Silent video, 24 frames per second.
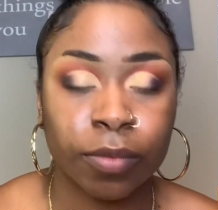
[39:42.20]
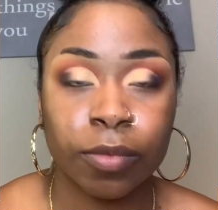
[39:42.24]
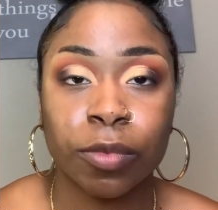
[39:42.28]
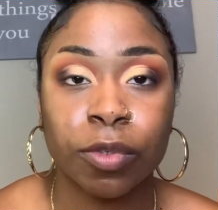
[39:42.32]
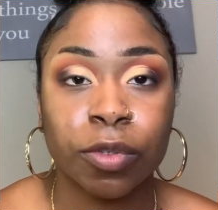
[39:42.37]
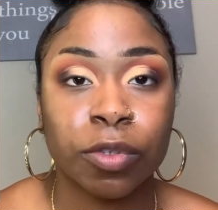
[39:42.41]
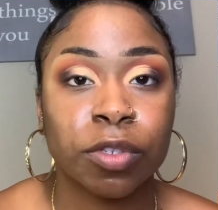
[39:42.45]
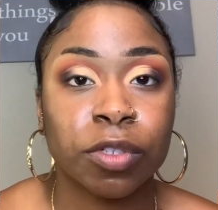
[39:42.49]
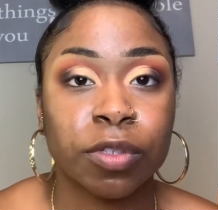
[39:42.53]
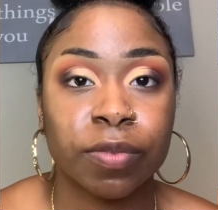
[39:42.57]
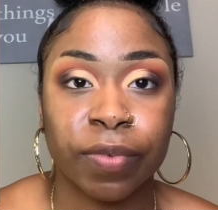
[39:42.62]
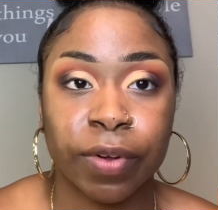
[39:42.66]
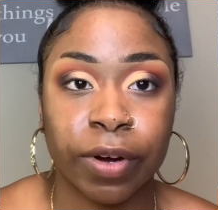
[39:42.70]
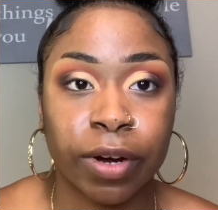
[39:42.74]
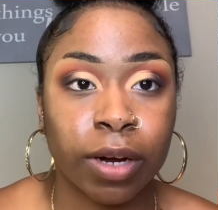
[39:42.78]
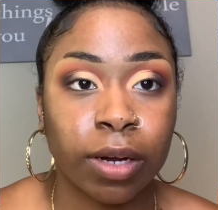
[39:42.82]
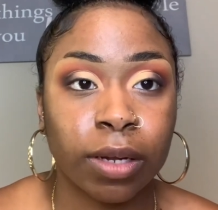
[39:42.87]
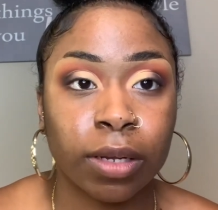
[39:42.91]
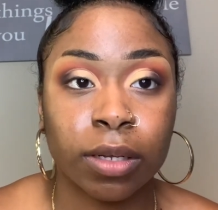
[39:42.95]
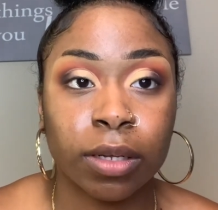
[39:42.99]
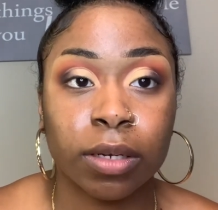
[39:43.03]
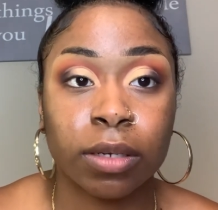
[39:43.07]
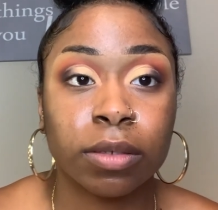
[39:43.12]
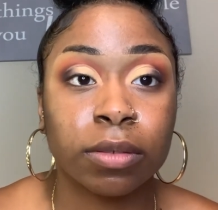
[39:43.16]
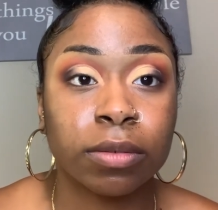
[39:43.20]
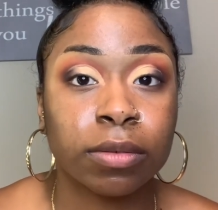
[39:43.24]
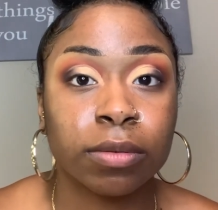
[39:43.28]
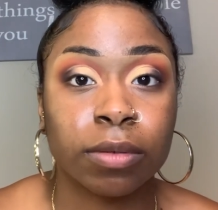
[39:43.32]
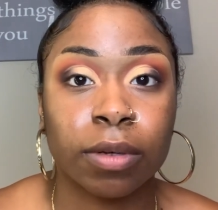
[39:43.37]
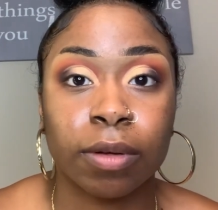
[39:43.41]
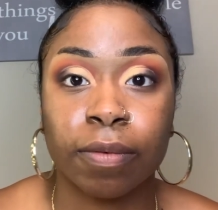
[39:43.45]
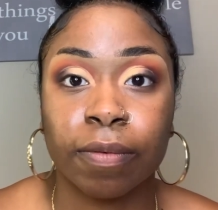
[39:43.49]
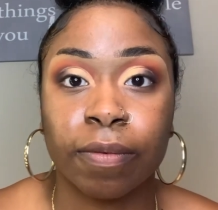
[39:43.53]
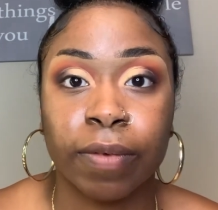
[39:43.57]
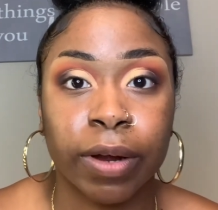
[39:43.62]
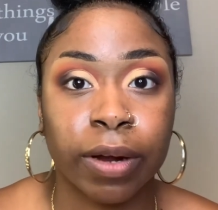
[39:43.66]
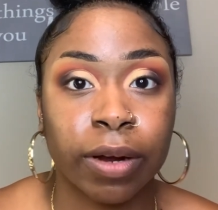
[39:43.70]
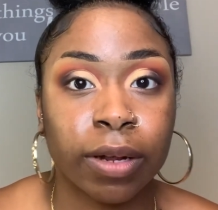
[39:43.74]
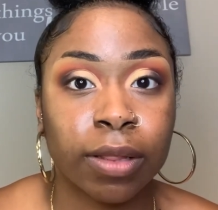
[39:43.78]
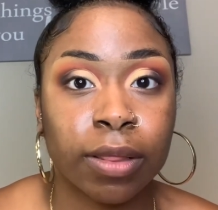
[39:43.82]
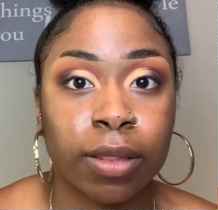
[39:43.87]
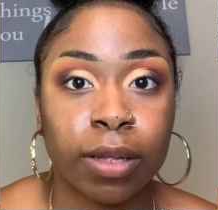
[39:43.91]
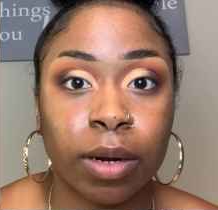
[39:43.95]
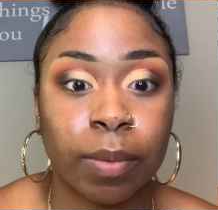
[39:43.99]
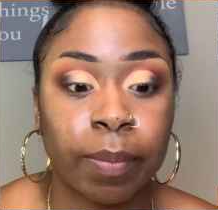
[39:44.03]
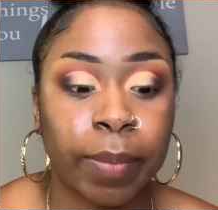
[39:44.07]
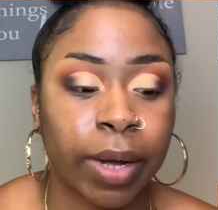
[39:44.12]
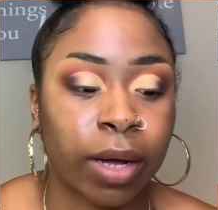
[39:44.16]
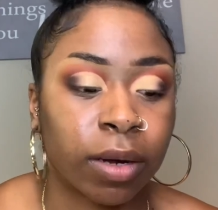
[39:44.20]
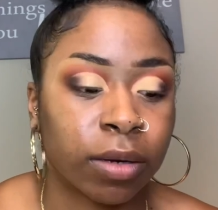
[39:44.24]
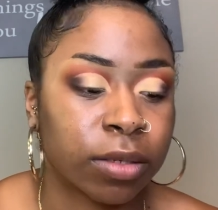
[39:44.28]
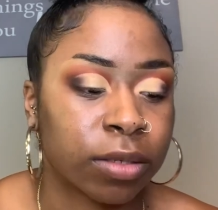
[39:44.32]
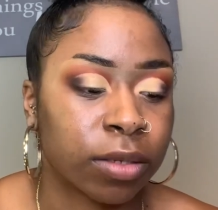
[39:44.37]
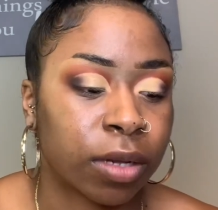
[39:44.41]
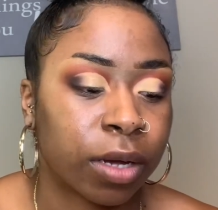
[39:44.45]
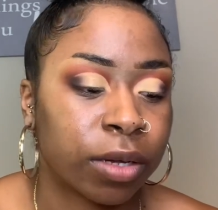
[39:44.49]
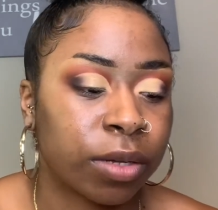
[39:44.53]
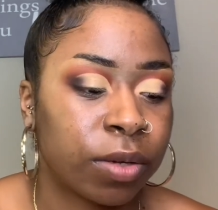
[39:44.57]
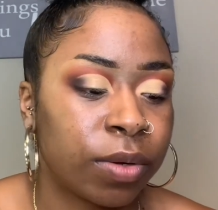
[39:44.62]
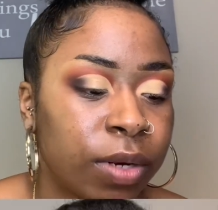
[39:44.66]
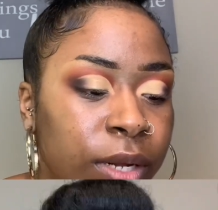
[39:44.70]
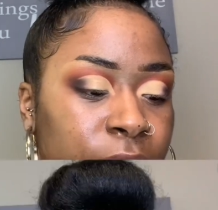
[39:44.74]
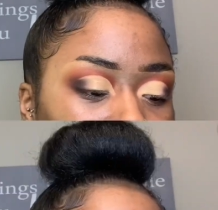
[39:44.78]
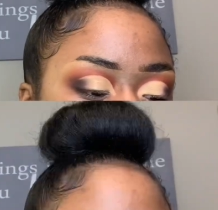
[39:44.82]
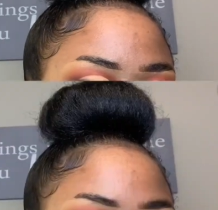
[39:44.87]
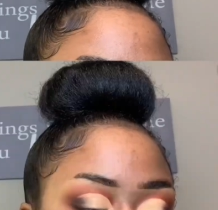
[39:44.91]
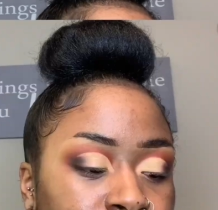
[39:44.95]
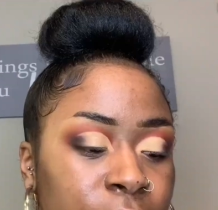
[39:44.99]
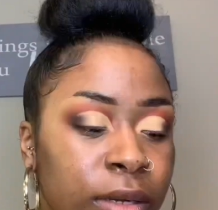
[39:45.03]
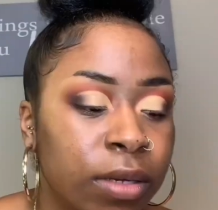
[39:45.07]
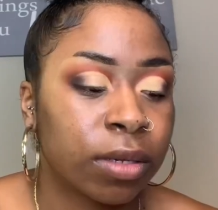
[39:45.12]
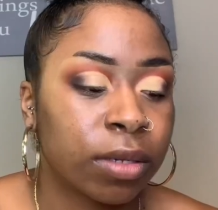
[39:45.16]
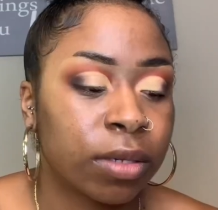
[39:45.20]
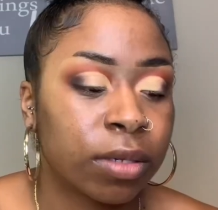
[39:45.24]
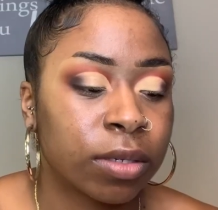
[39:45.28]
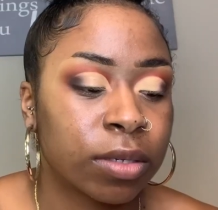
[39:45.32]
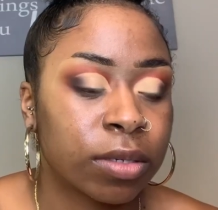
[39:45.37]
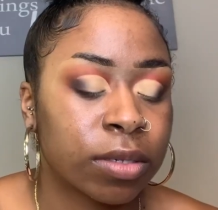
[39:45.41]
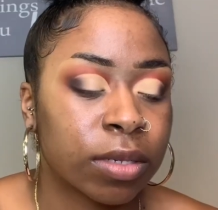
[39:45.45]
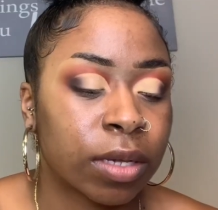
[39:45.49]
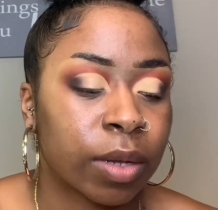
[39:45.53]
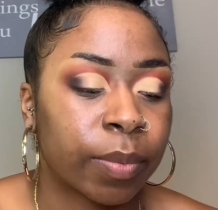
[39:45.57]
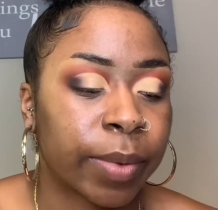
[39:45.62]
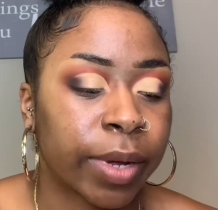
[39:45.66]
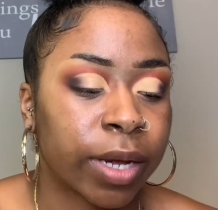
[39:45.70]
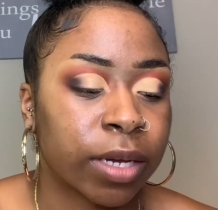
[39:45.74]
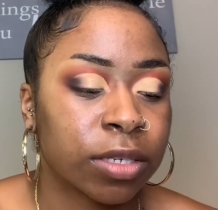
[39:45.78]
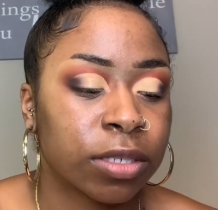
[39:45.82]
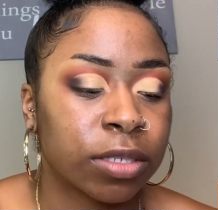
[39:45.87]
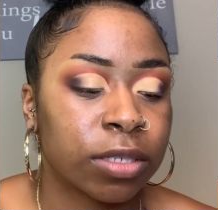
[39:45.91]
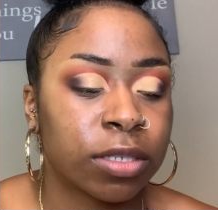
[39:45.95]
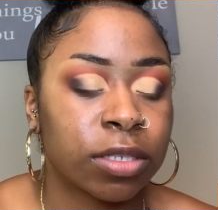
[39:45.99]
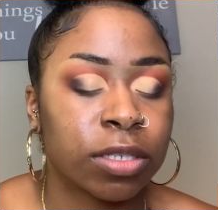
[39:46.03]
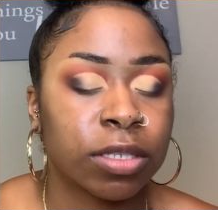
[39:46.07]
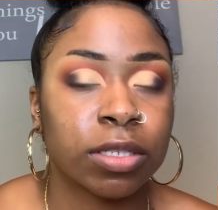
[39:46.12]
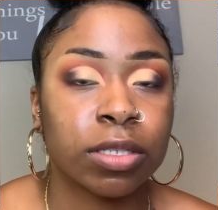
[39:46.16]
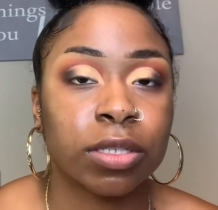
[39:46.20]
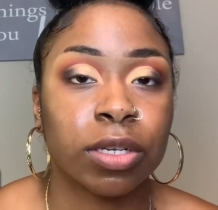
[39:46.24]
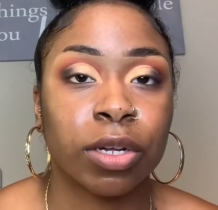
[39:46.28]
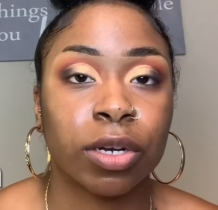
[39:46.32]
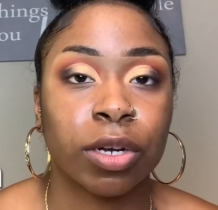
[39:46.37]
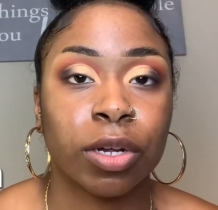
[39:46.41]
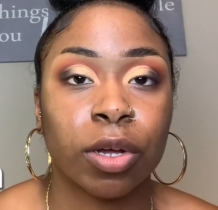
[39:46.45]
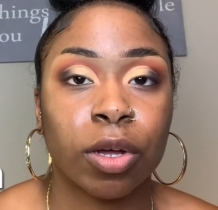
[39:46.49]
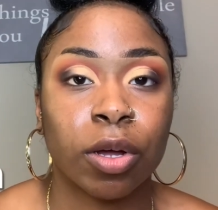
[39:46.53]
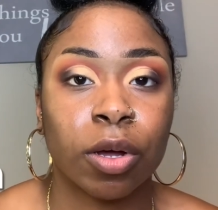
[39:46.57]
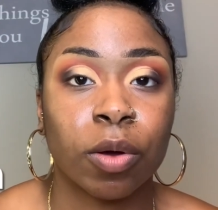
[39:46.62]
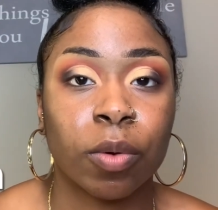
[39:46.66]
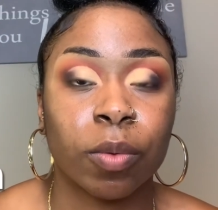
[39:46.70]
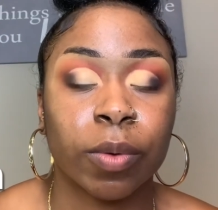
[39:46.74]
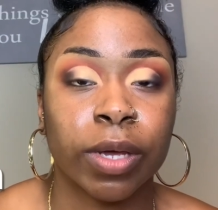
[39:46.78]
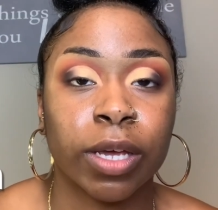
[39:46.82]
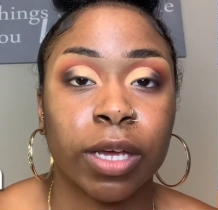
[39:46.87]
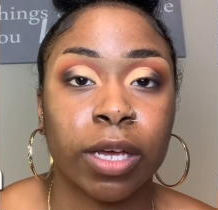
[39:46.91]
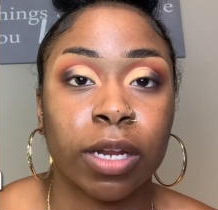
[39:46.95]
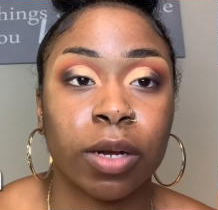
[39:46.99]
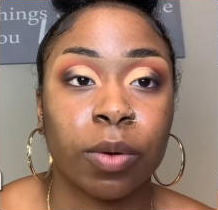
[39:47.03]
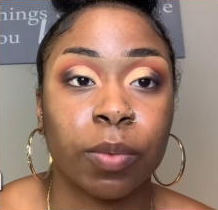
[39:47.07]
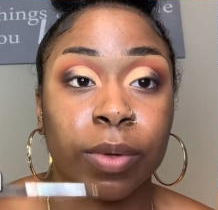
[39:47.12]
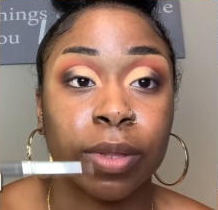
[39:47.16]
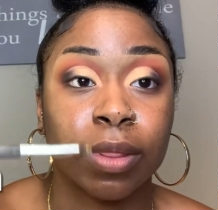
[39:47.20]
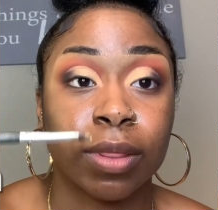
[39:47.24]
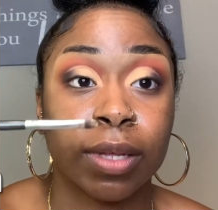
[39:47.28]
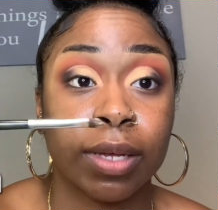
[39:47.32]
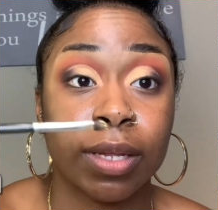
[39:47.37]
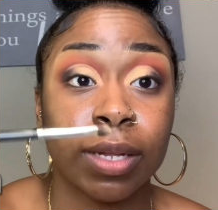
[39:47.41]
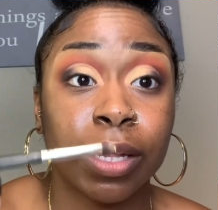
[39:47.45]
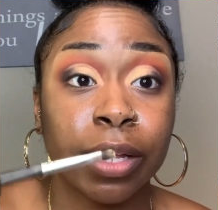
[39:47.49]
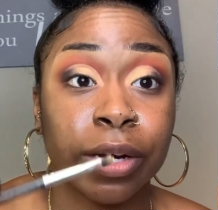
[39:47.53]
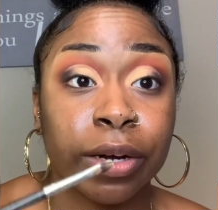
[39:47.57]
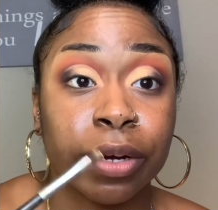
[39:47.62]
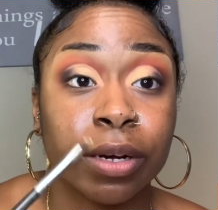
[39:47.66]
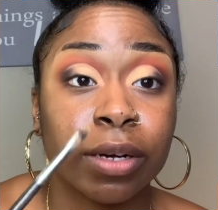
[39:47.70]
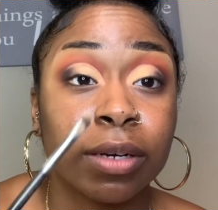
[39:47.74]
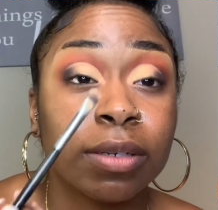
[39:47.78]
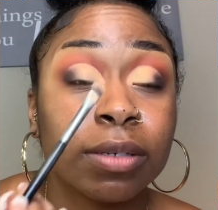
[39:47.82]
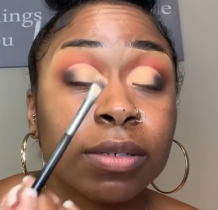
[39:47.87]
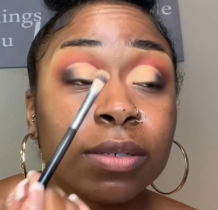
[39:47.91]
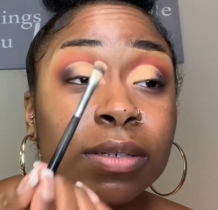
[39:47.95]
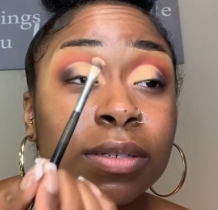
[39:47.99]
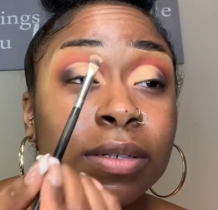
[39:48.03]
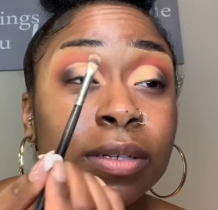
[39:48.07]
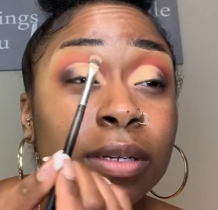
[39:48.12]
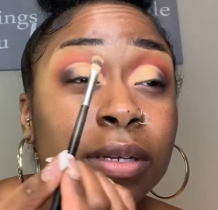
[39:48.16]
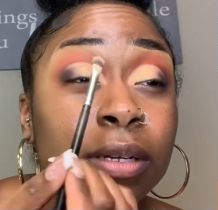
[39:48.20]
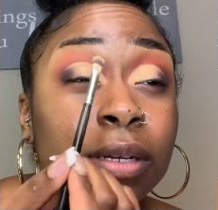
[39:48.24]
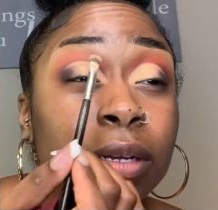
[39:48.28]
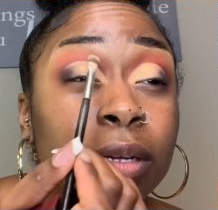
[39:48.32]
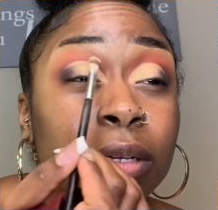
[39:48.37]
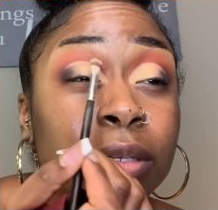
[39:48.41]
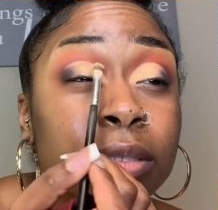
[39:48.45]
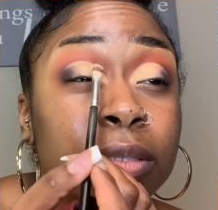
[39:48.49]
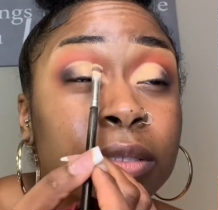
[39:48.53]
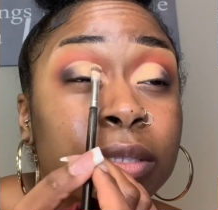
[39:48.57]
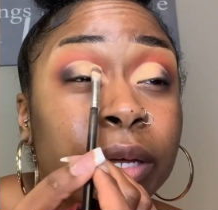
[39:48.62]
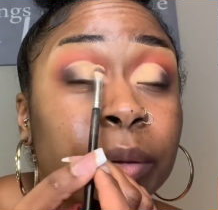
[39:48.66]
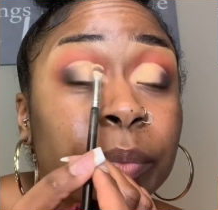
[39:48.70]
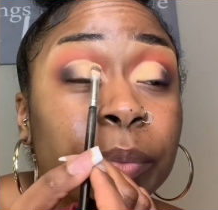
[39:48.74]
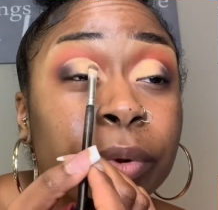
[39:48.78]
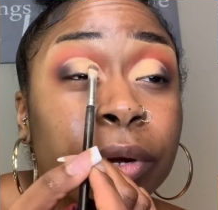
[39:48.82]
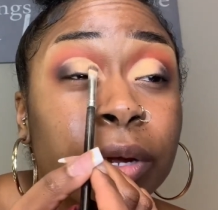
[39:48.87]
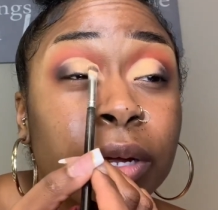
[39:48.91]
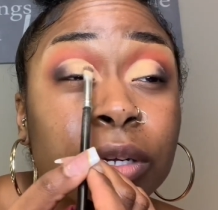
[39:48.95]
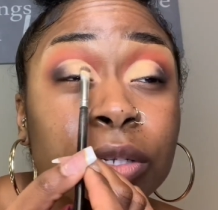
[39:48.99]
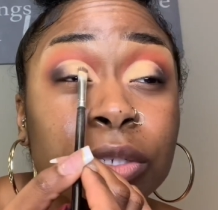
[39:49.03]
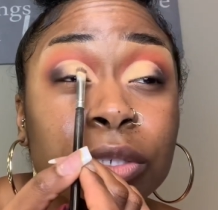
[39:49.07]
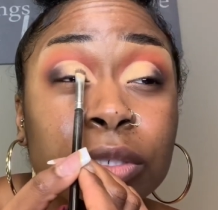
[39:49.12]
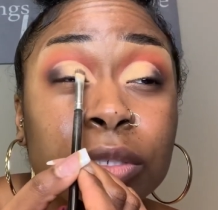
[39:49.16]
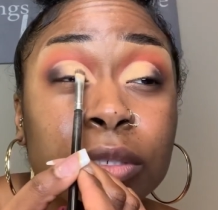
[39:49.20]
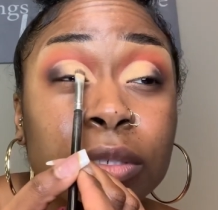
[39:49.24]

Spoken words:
just very little, a very thin amount is all you need. So I'm actually just gonna go in with the glitter, same brush.